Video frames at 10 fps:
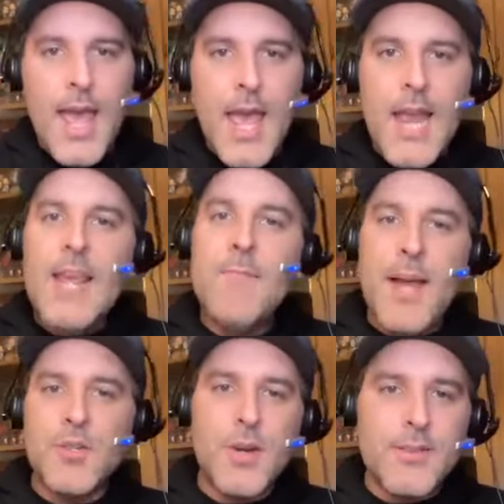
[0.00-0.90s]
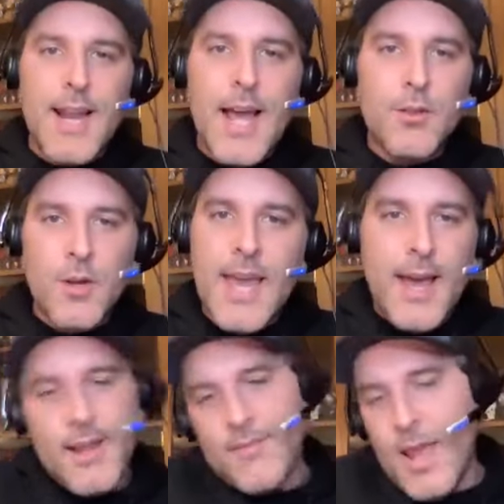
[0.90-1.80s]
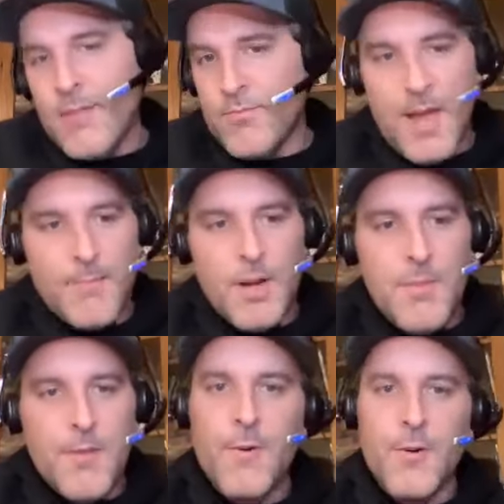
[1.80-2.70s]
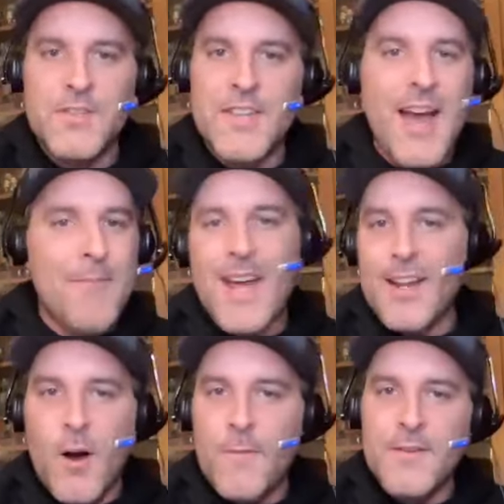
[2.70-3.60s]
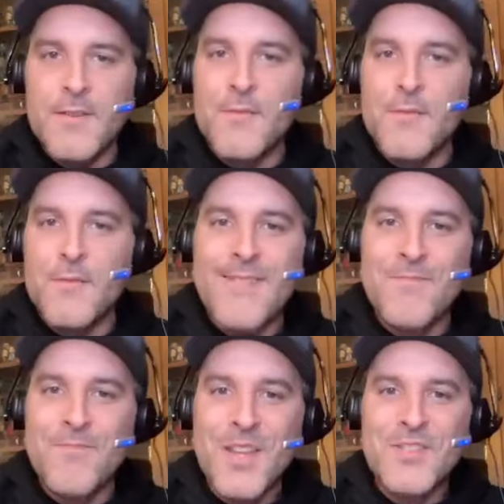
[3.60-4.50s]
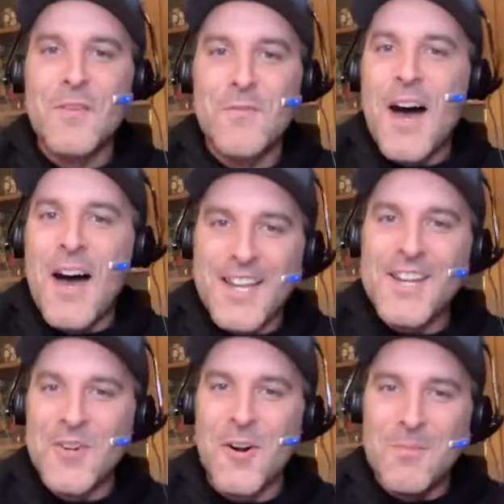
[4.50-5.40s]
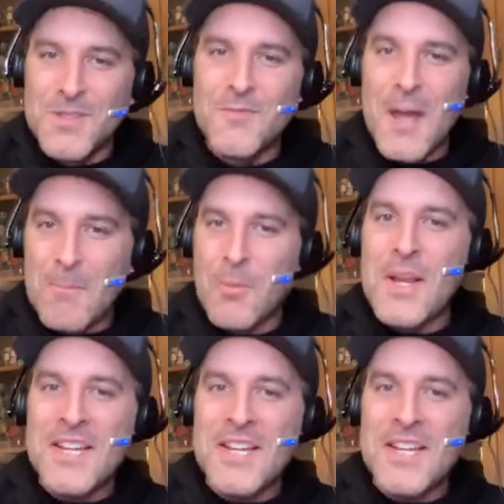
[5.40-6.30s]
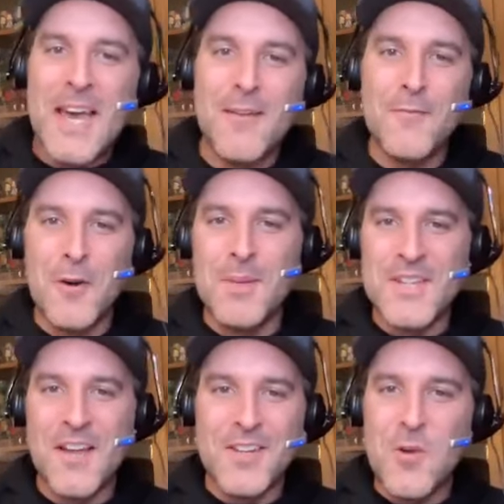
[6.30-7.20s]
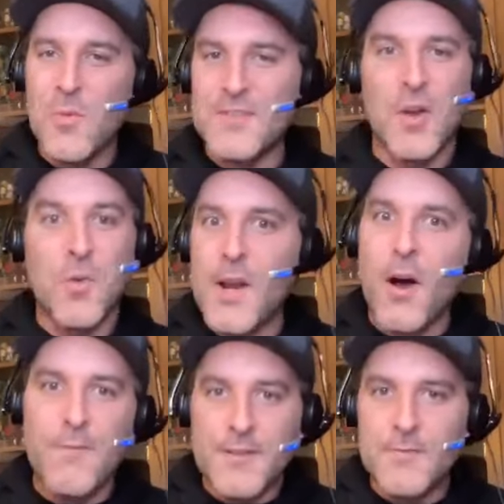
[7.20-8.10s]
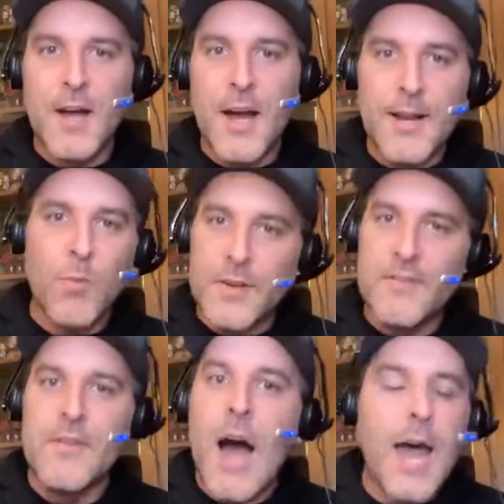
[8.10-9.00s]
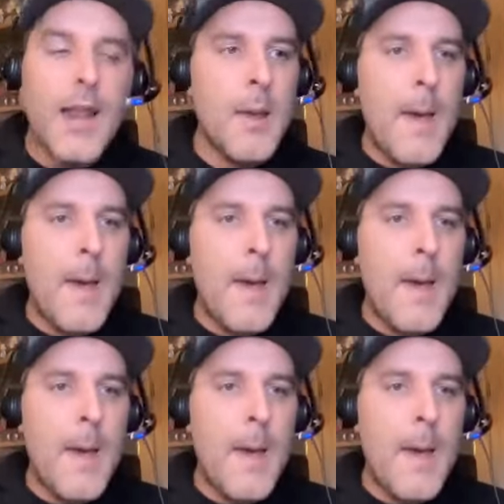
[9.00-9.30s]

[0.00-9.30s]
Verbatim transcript: Any metric that I look at, and, and I'm going to be the first to say, I'm not an offensive line savant in terms of like breaking down film and telling you what's a great offensive line and what's not.